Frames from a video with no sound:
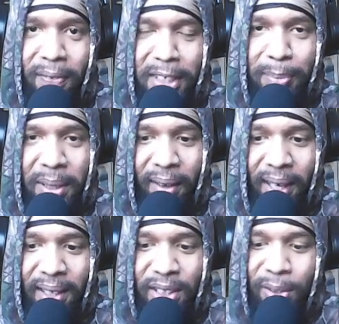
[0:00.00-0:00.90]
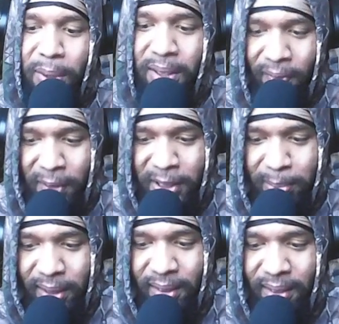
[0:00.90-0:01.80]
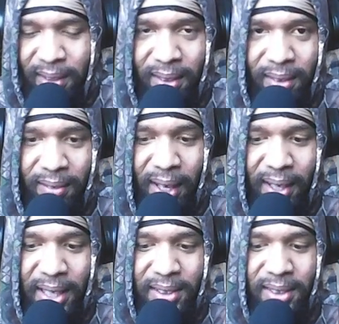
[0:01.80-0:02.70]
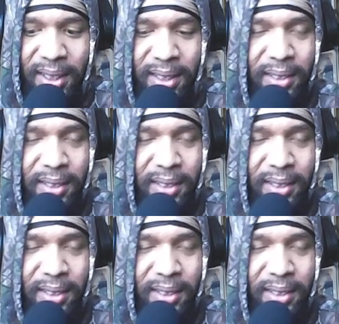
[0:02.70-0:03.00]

that's a frisbee, right? She's holding a frisbee, right? Isn't